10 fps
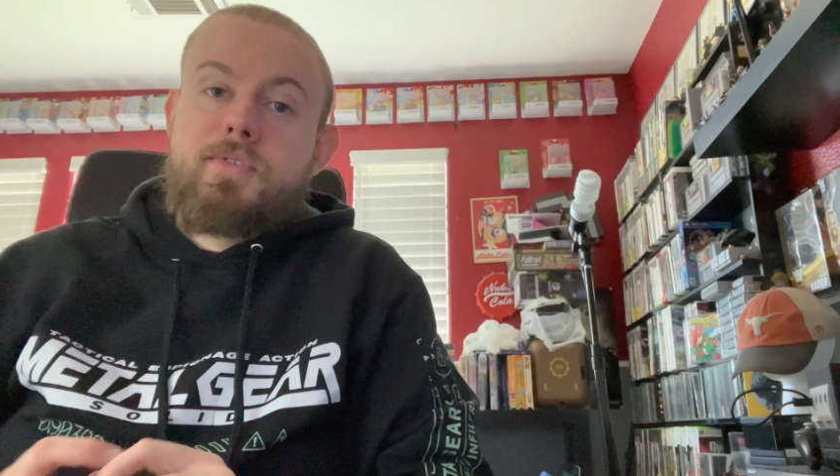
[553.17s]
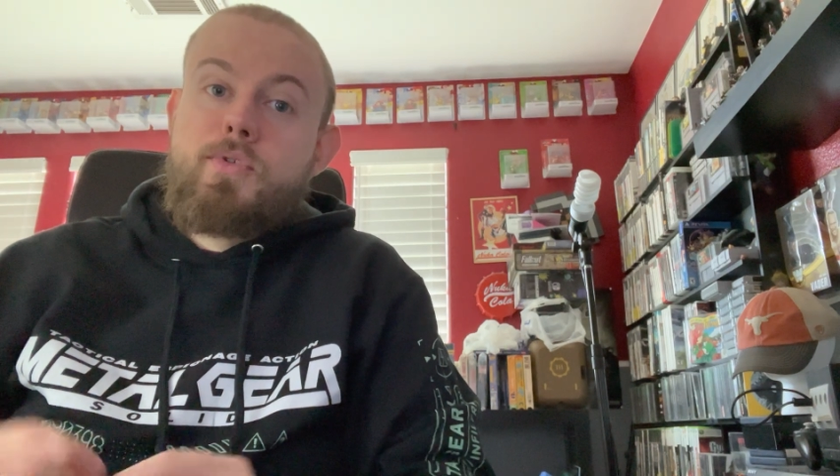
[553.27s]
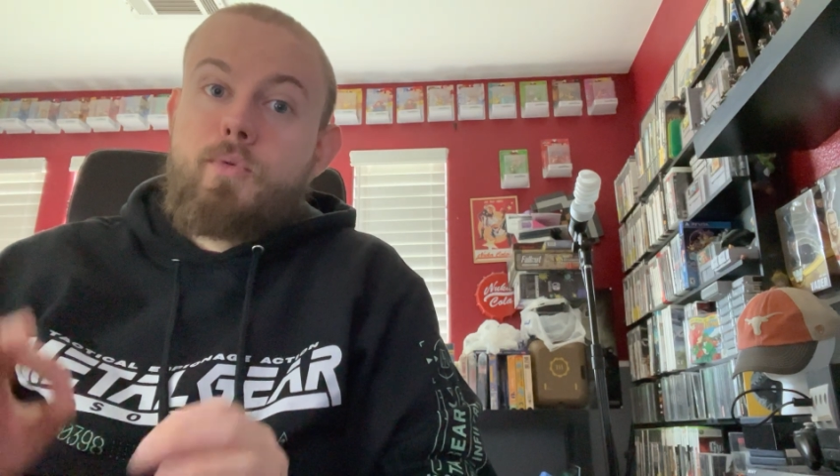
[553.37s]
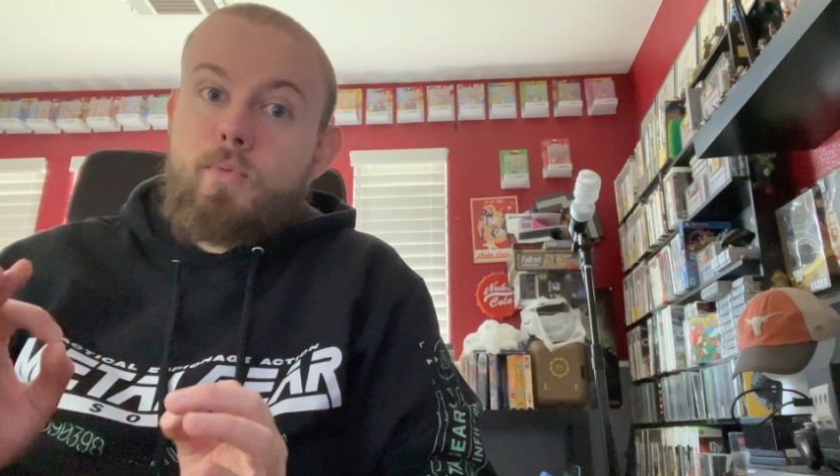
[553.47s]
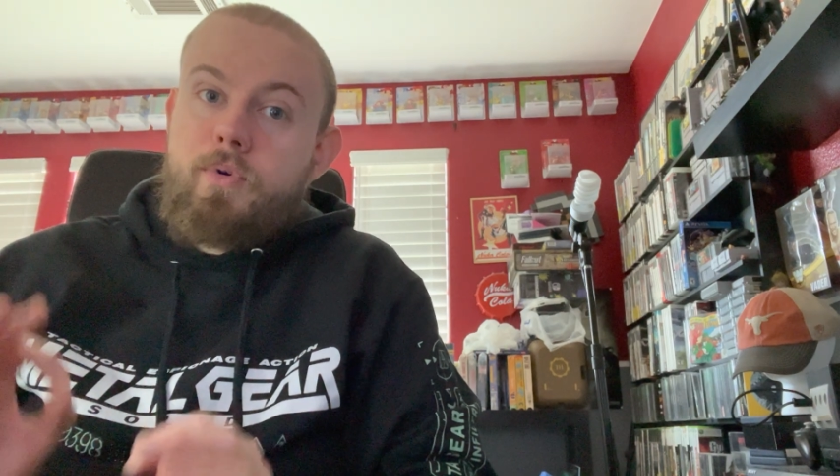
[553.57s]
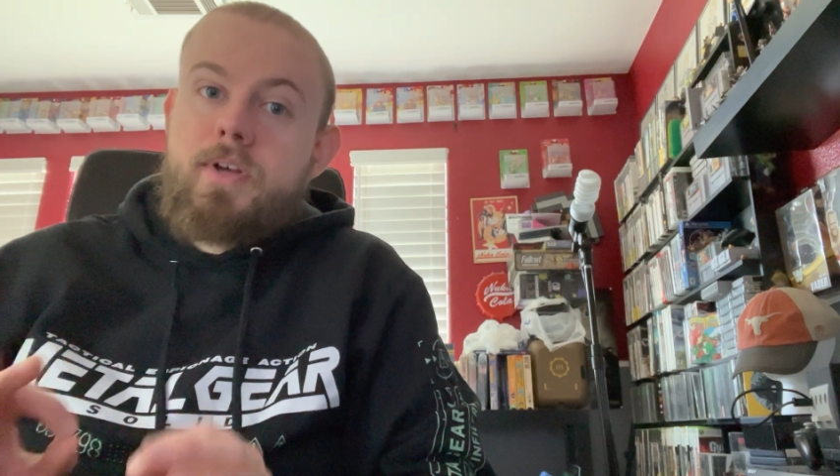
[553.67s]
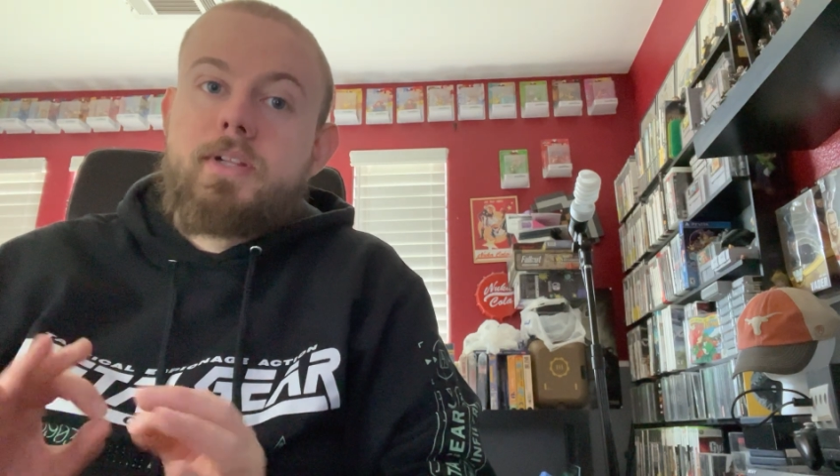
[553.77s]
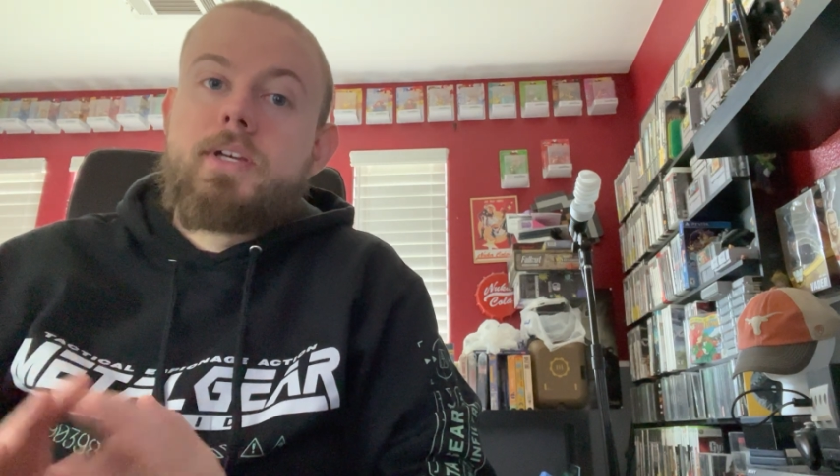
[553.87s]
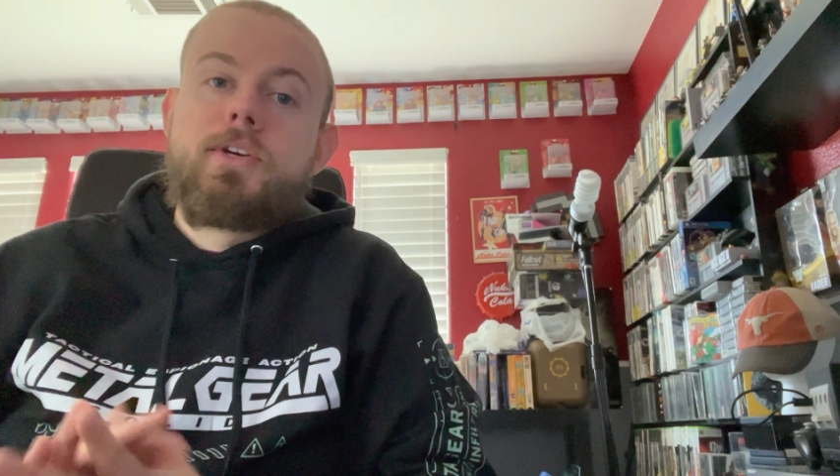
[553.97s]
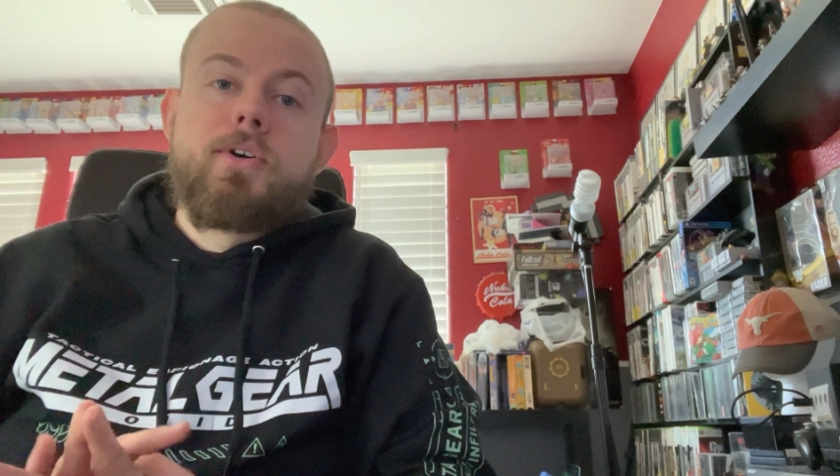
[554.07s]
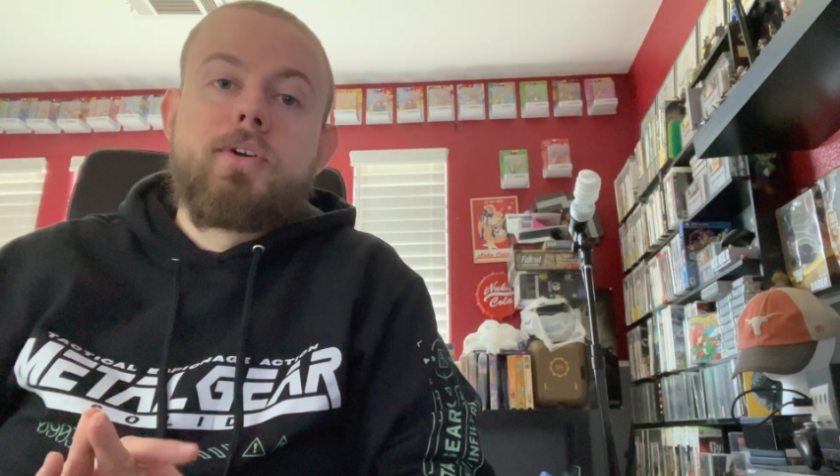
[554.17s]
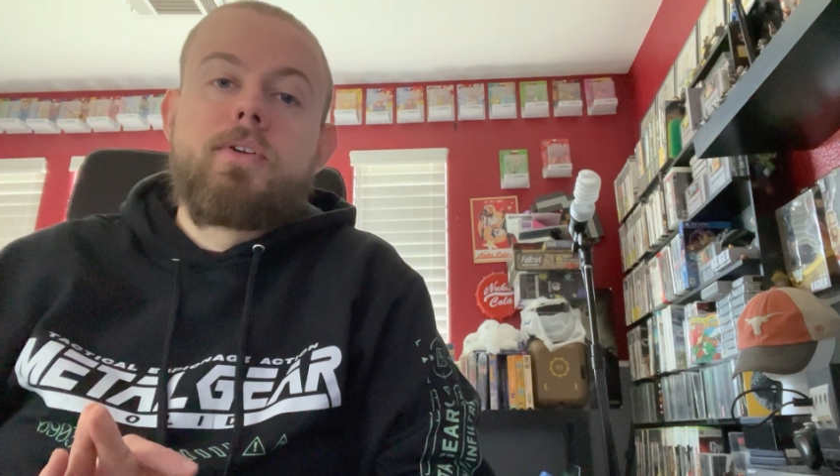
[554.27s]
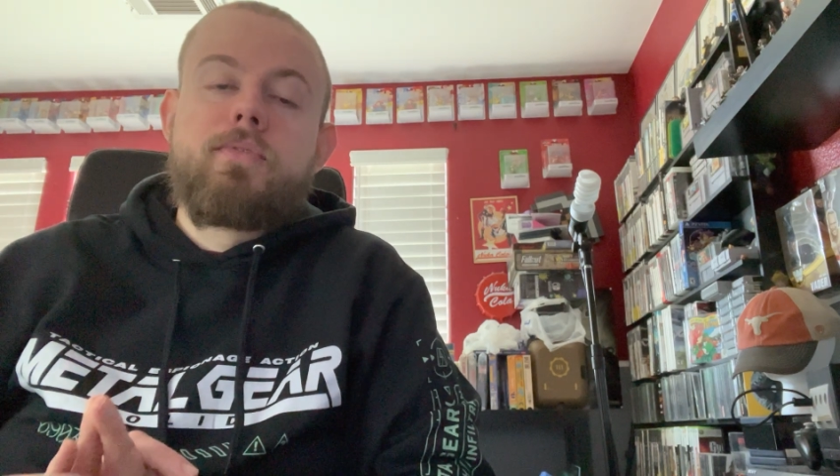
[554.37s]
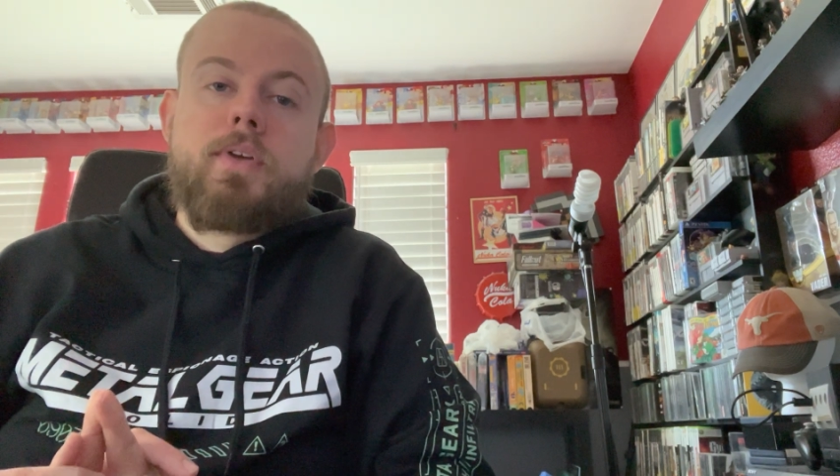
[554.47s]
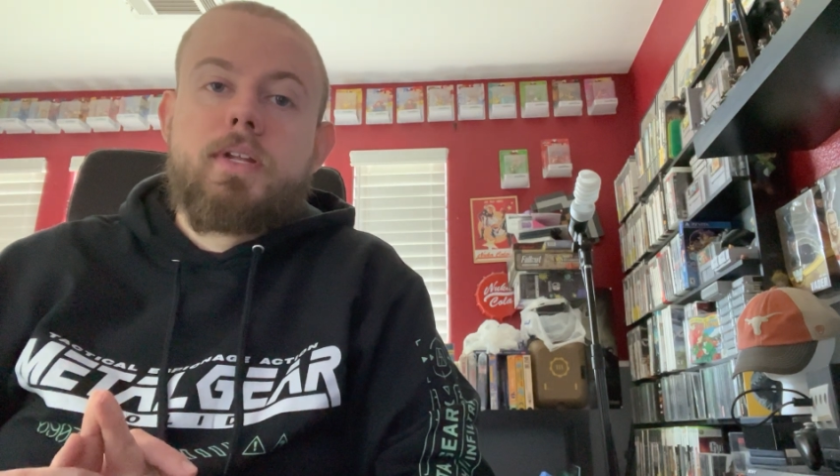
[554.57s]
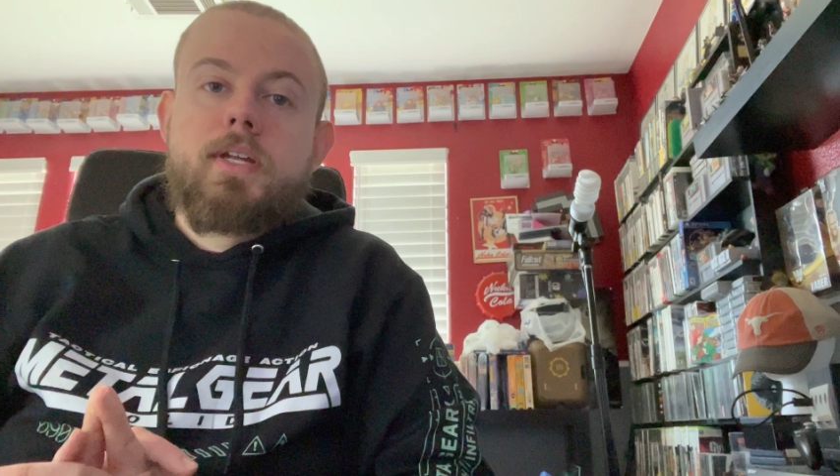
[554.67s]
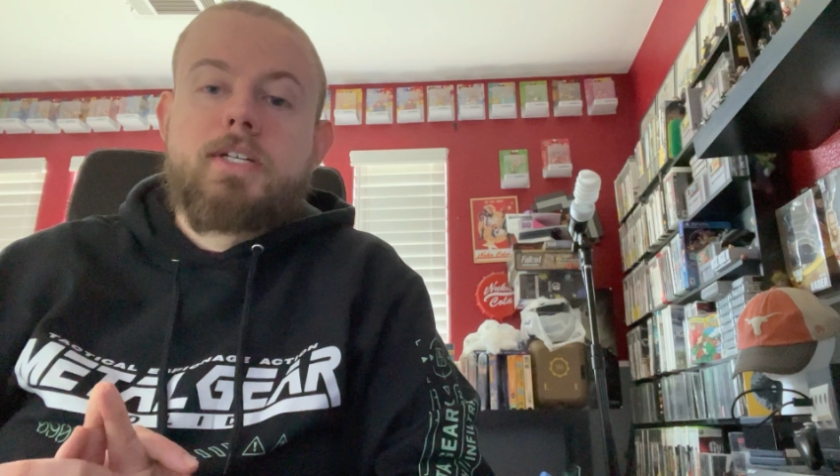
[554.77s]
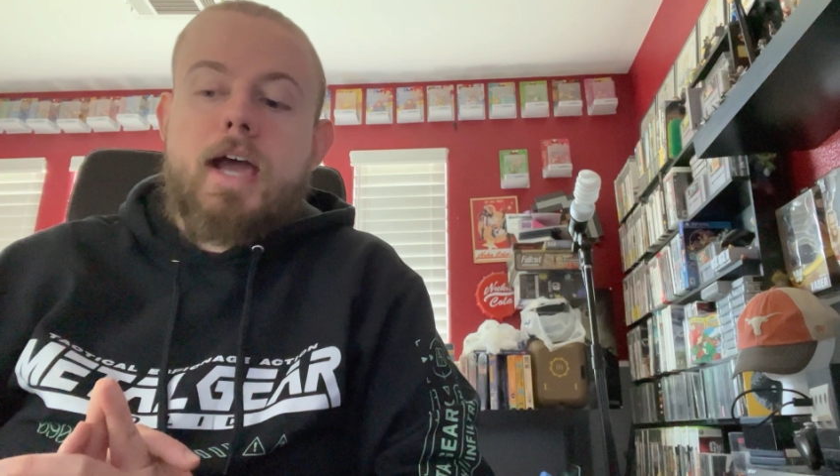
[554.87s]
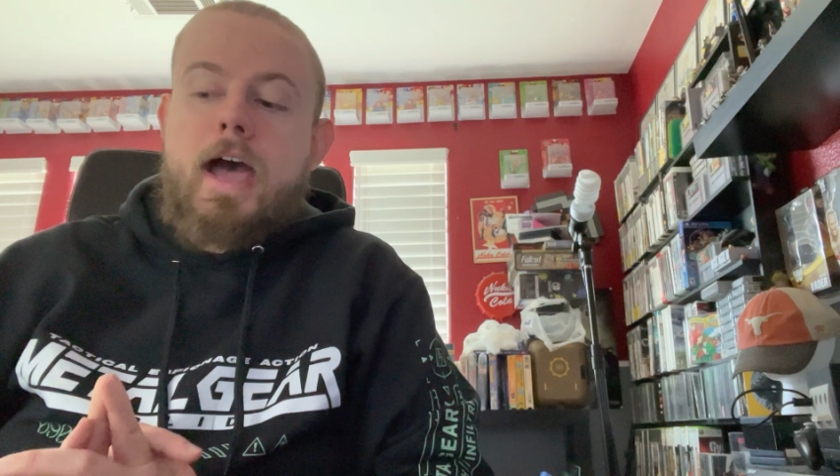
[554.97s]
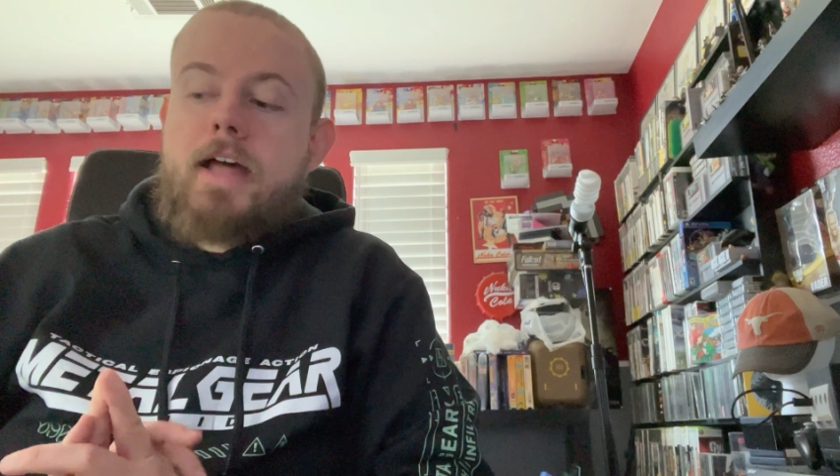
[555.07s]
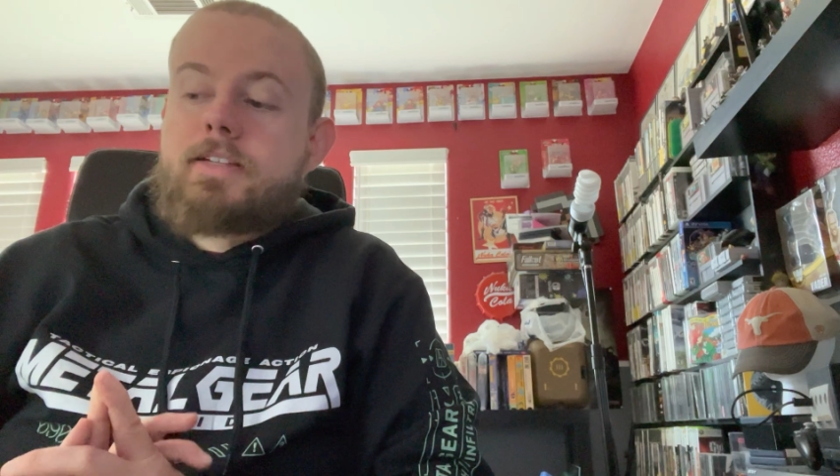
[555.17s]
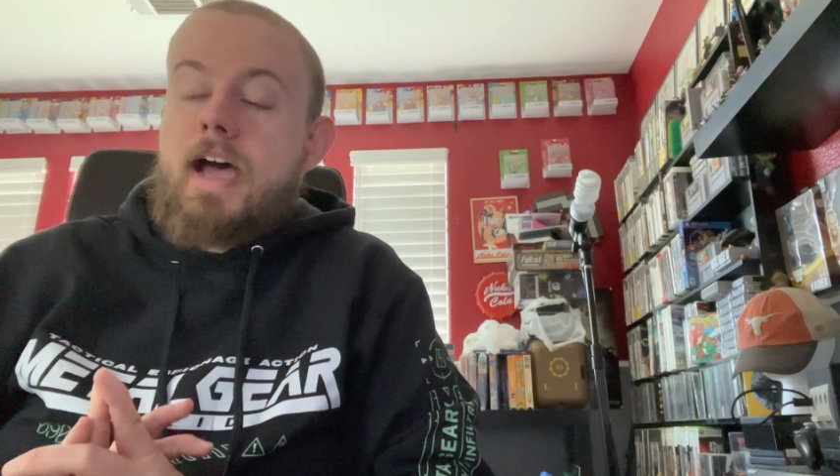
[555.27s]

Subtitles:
the really good vintage hats.